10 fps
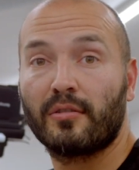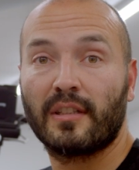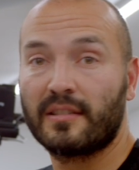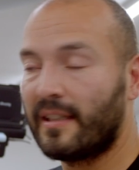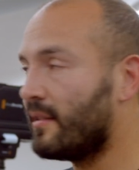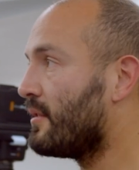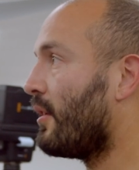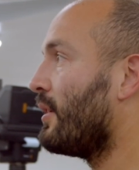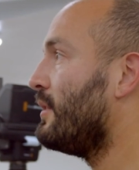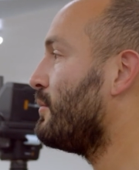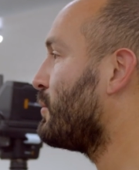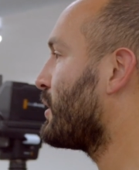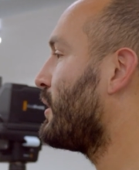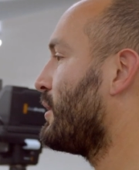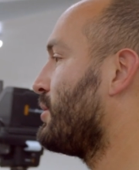let's get it started. We're
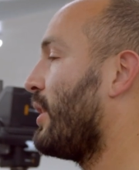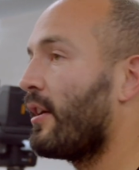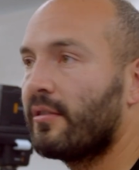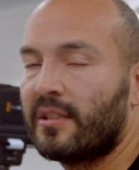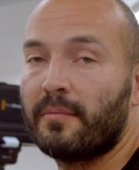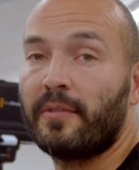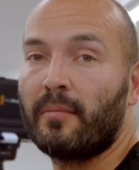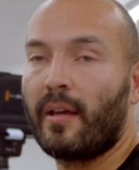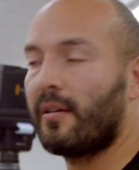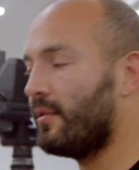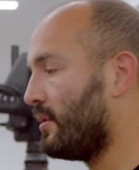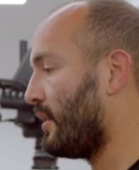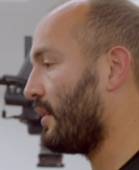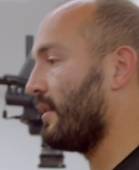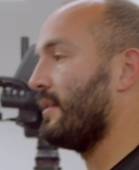gonna check on some females
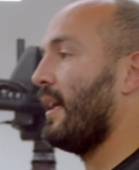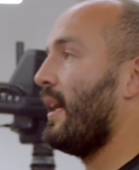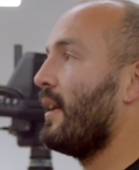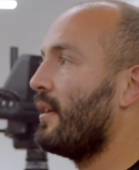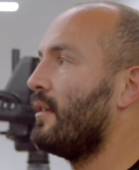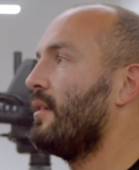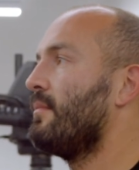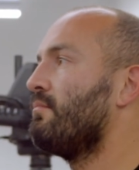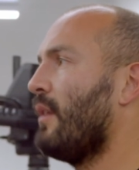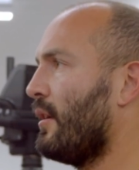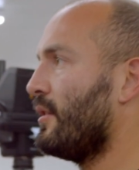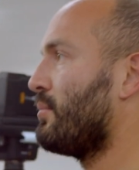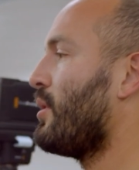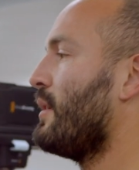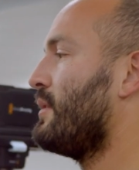that are in the
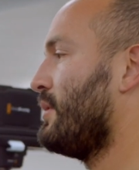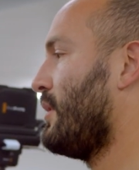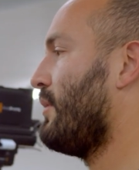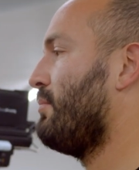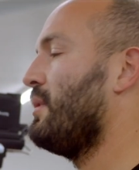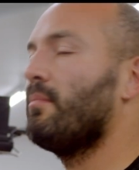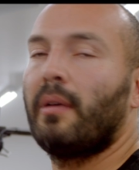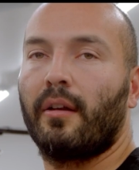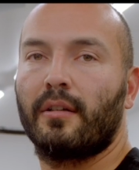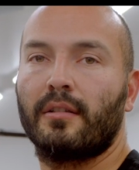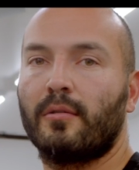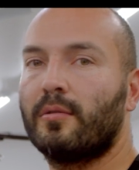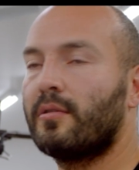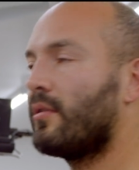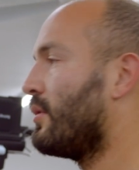process of being paired
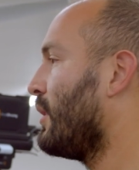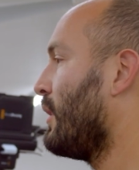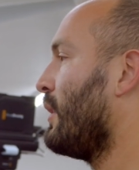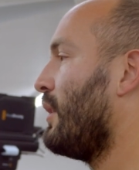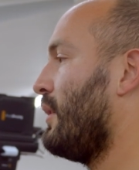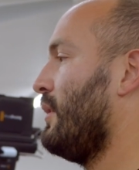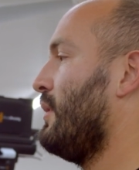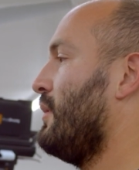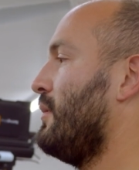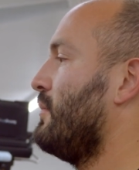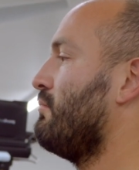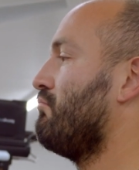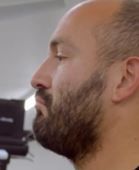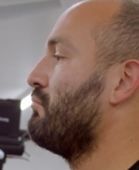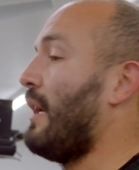or
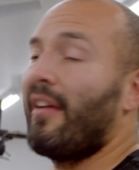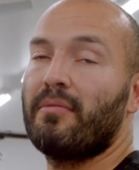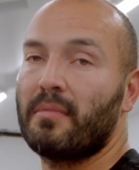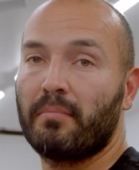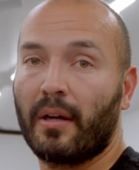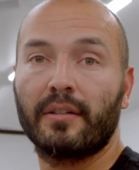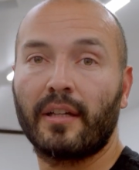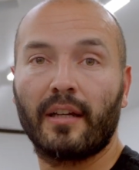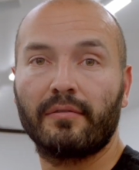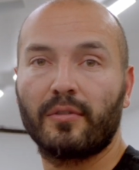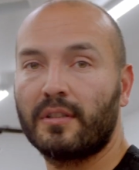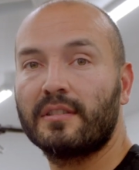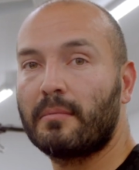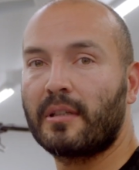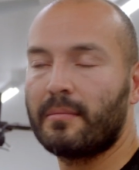haven't been paired yet for
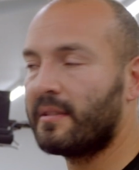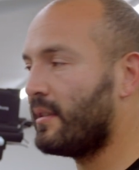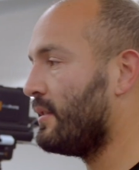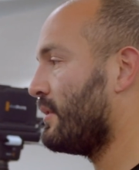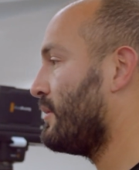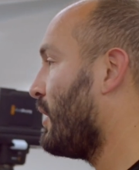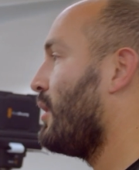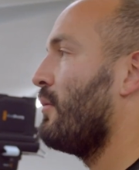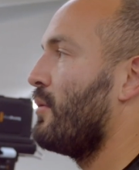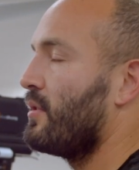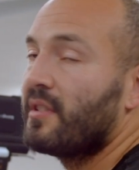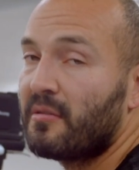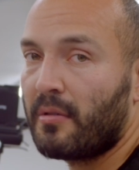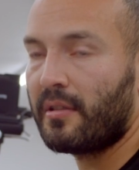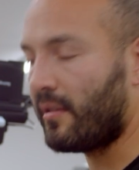this upcoming season. We'll see
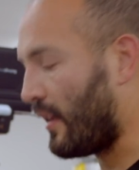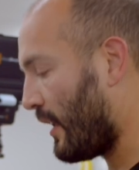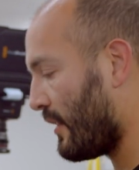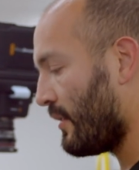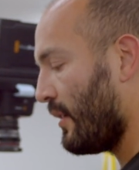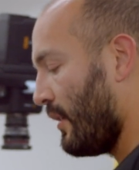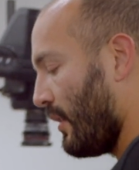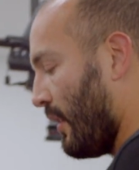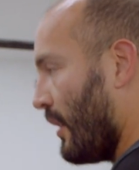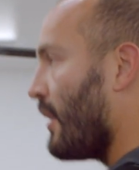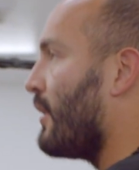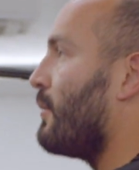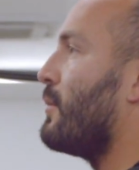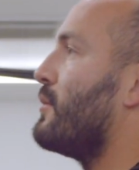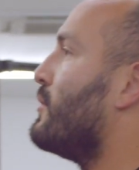where they're at,
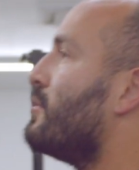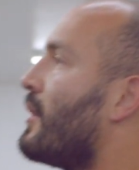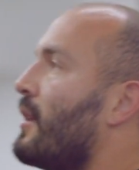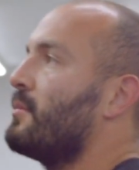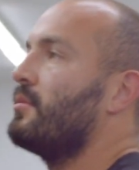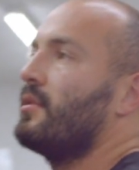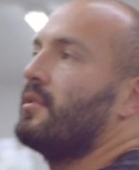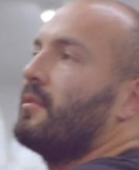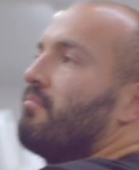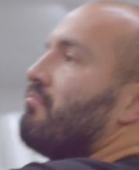and you guys will just